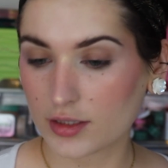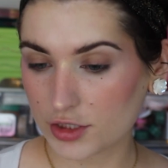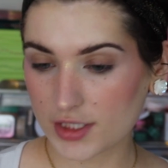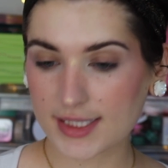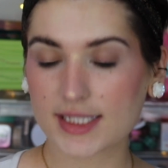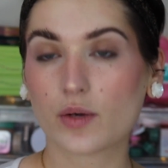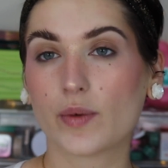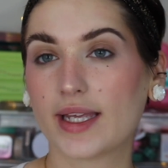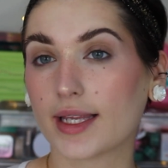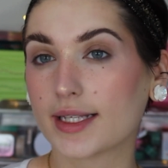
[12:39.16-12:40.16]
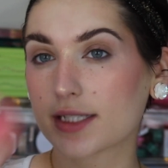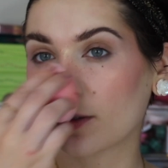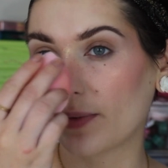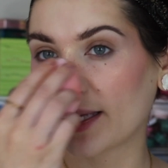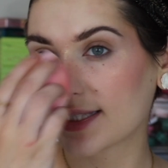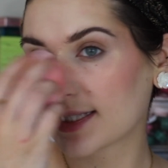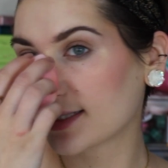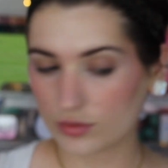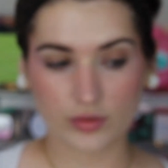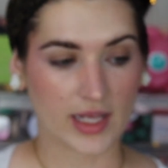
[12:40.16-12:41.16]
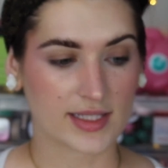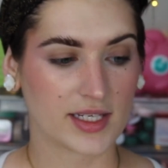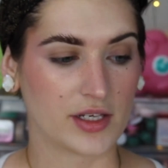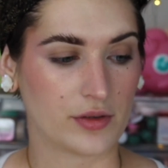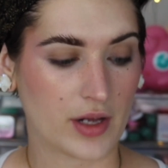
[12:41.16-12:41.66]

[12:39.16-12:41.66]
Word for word: Just a wee little bit. Ooh, that's cute.